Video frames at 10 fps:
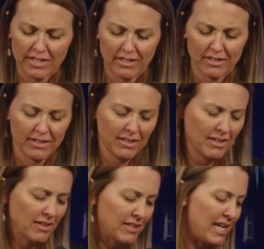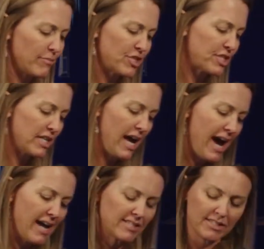And God, I'm just gonna
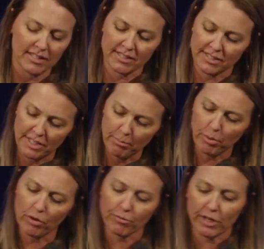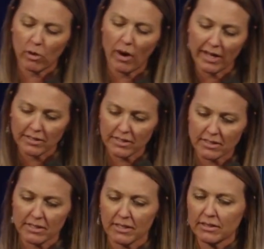ask this simple
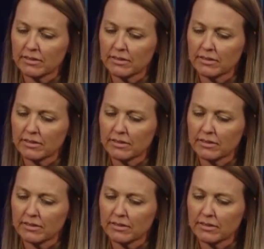request.